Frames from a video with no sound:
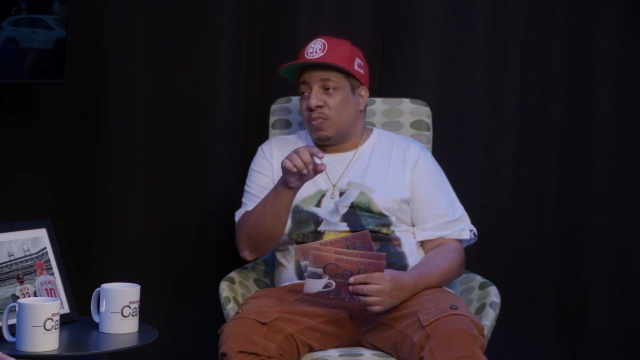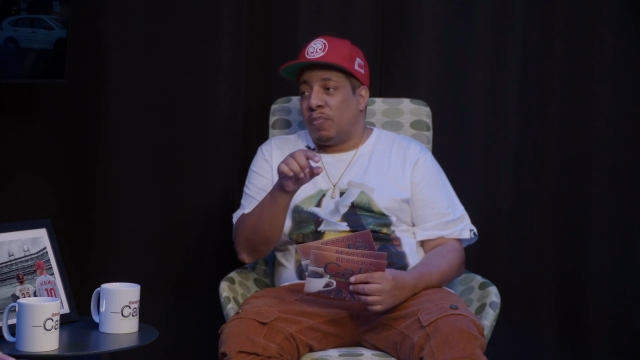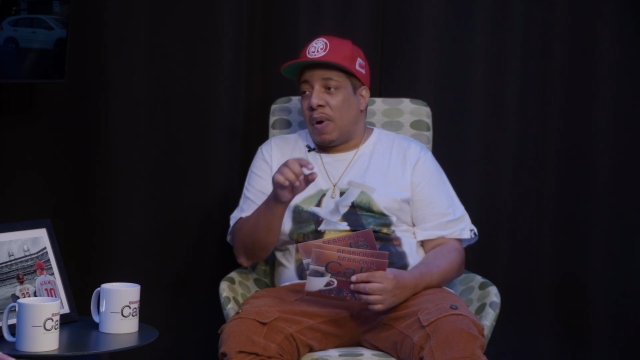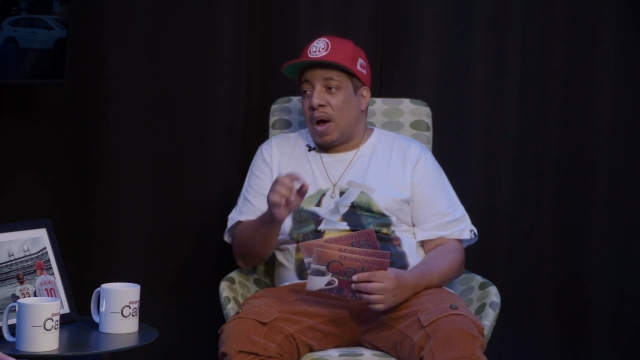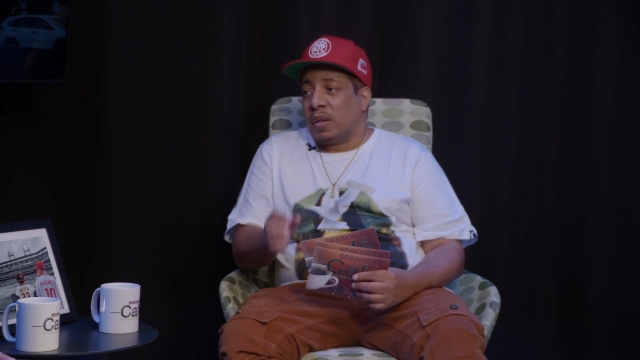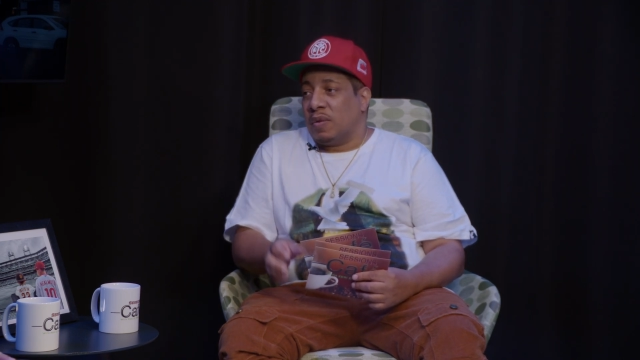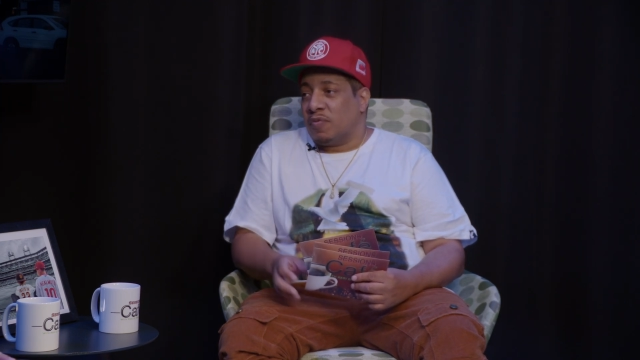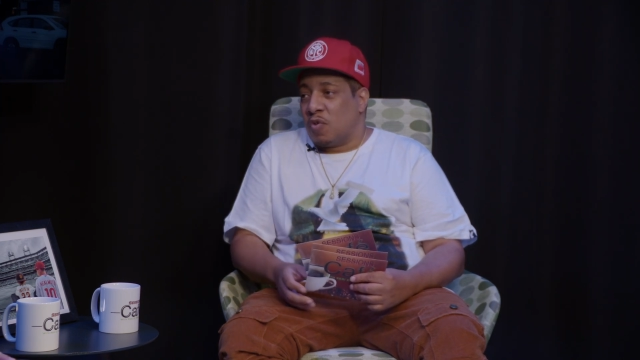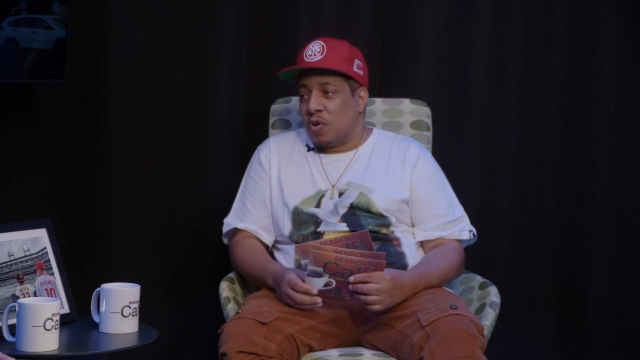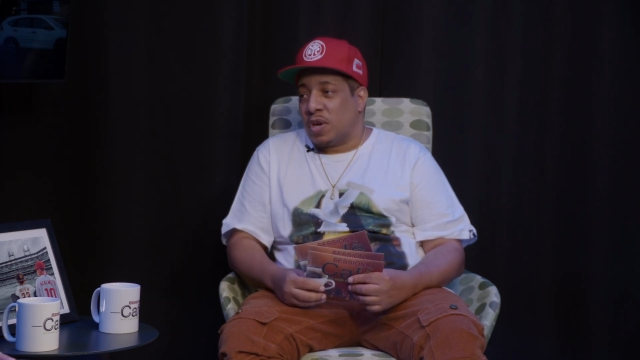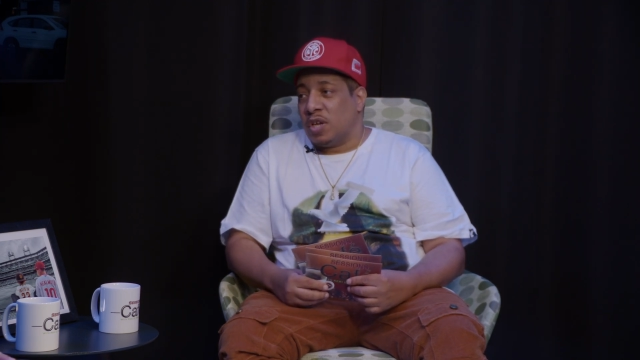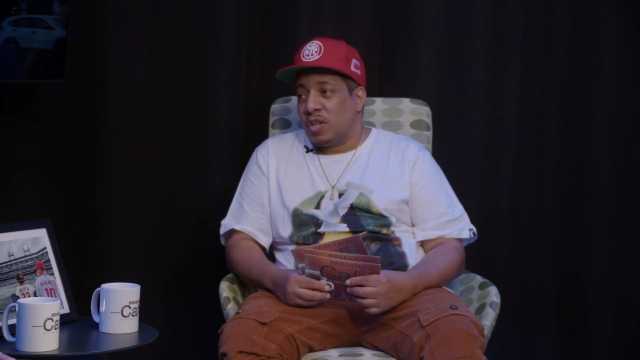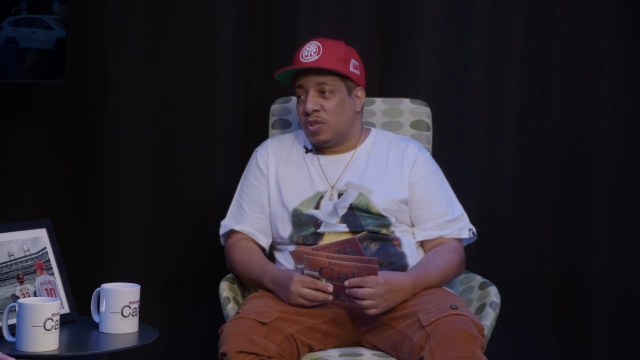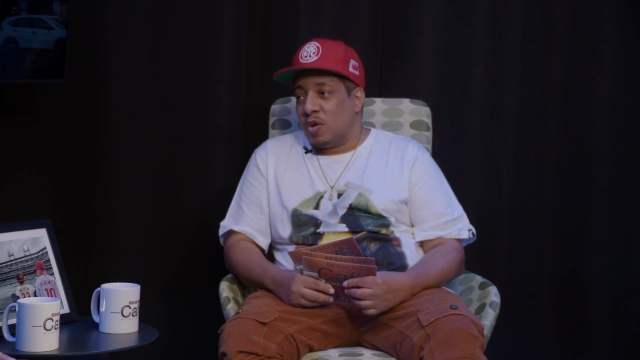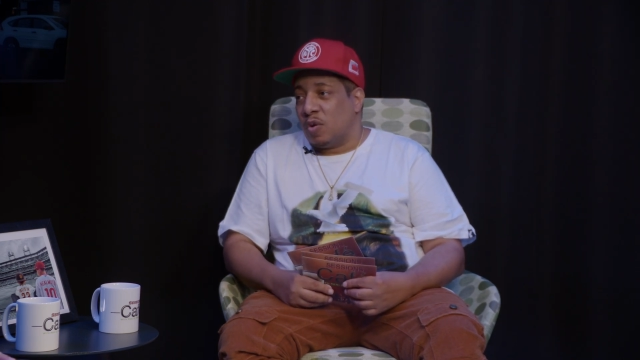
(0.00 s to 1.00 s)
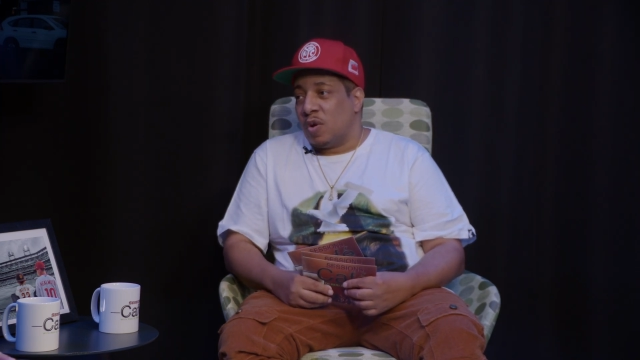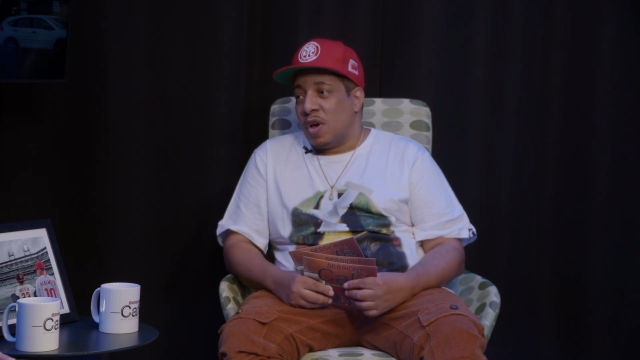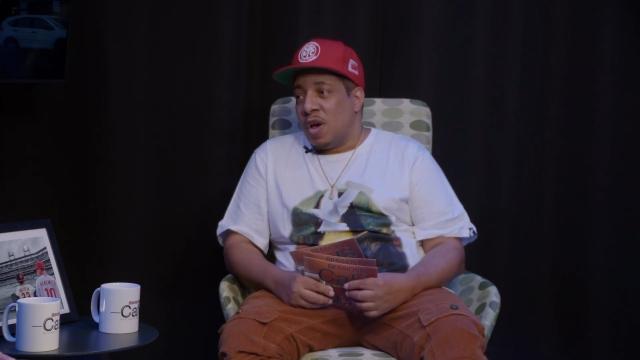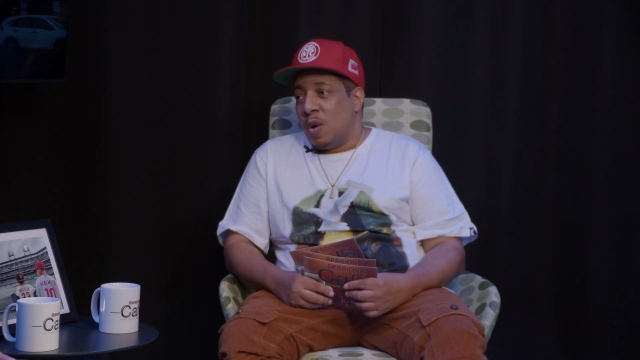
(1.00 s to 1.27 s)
bottle of coquito